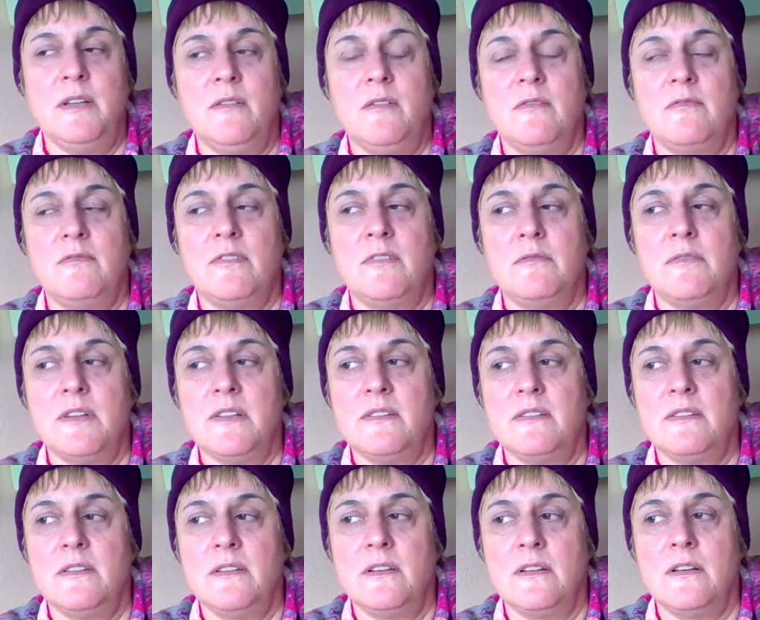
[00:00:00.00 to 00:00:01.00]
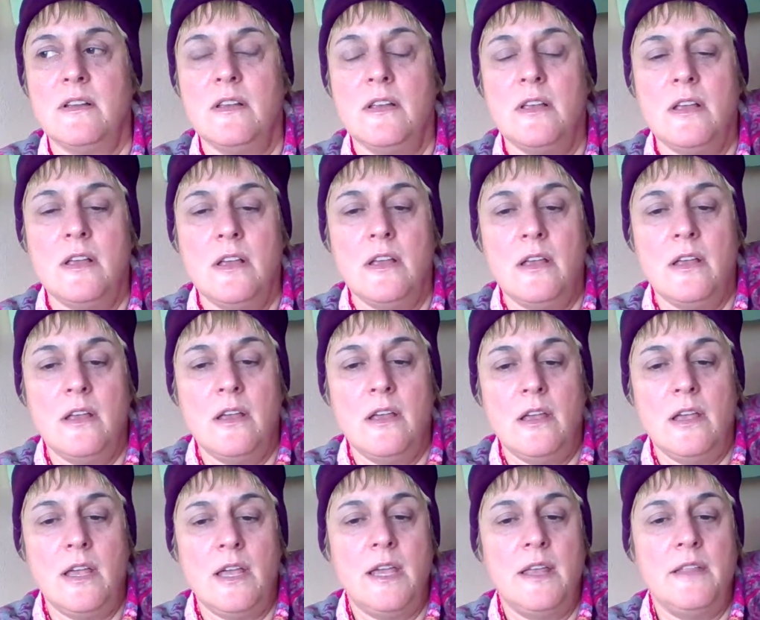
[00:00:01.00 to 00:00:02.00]
over with.
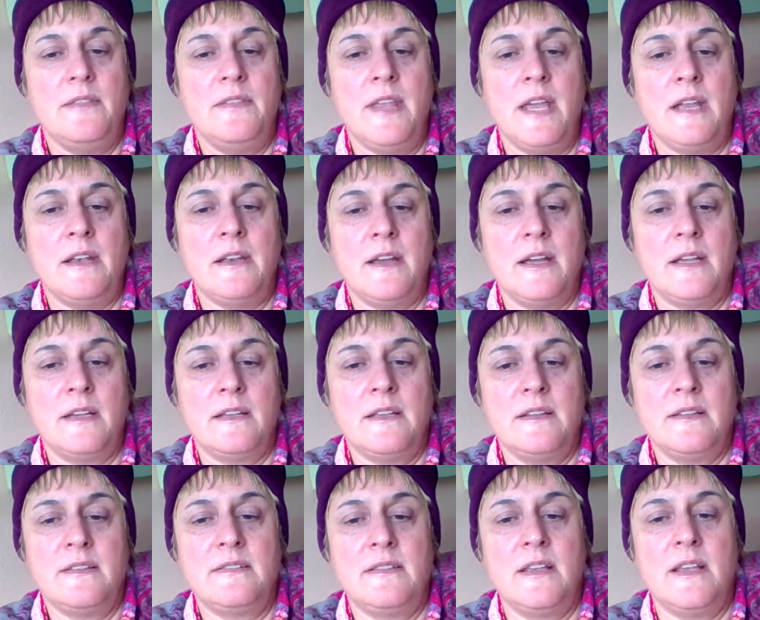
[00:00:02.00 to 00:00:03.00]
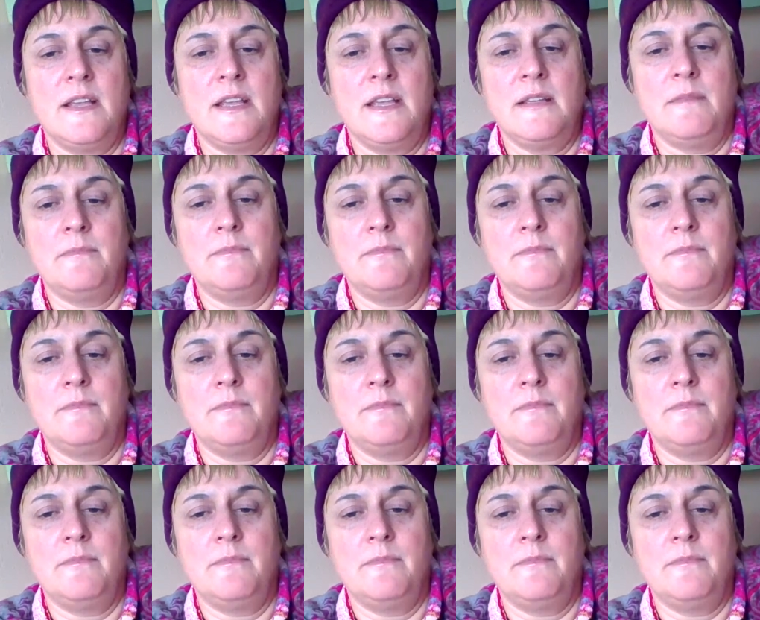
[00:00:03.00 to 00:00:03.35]
And then I can say,